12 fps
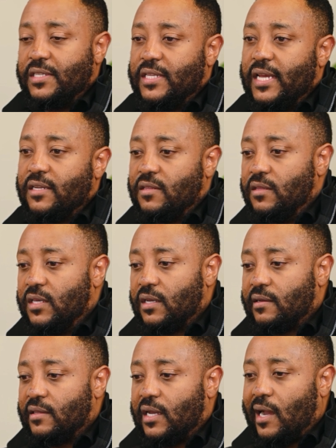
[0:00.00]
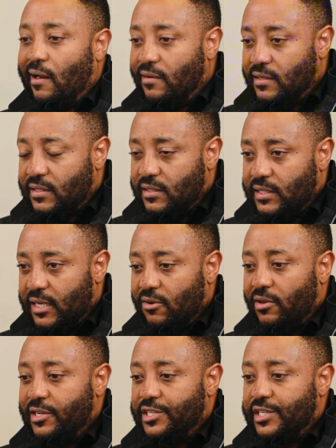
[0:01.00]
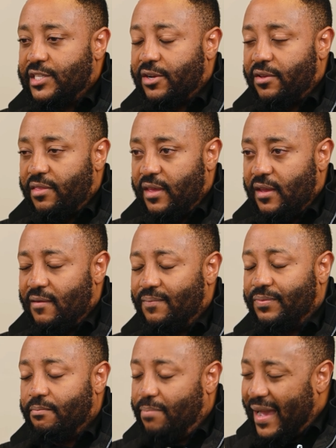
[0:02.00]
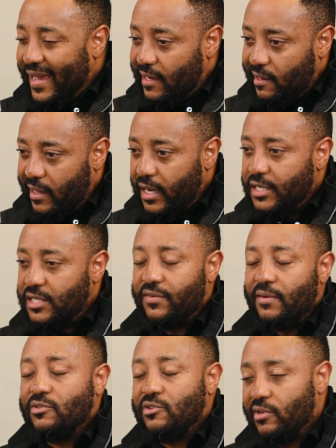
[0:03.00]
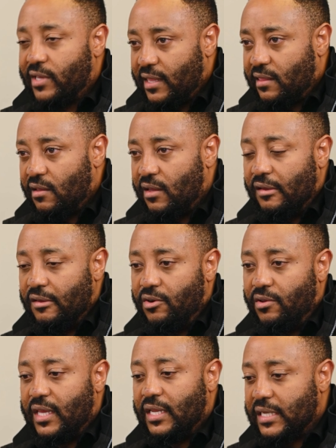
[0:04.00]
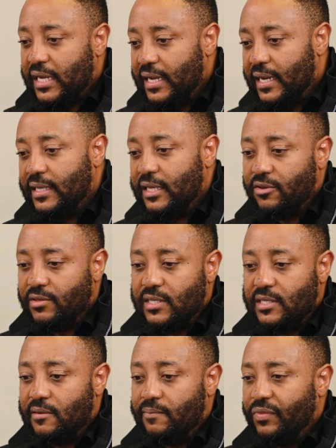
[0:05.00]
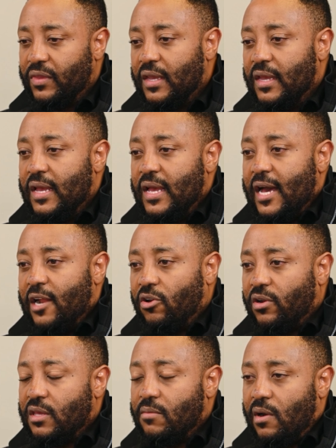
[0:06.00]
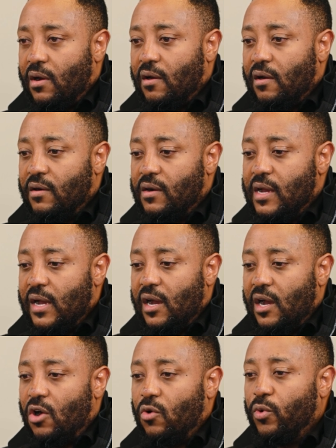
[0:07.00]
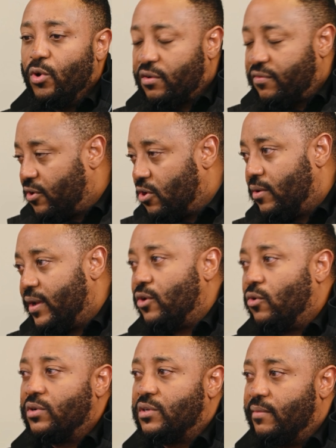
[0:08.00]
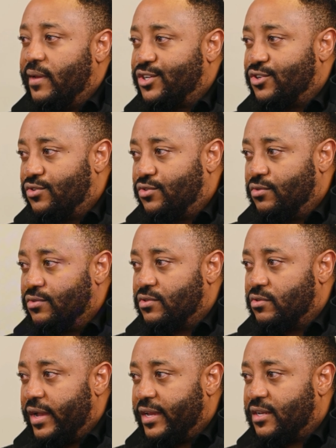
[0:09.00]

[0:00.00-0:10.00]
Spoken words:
that the current technologies that are there, by and large, if I'm to look at the entire ecosystem, a lot of them are workflow and automation tools, right?